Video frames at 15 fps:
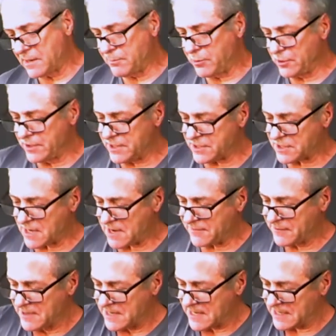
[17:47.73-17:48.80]
can pull this
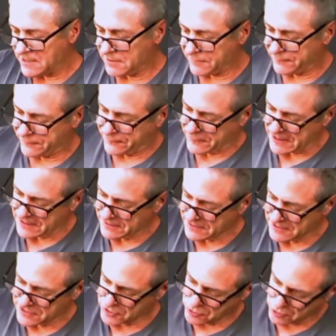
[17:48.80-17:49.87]
off and it'll fit, this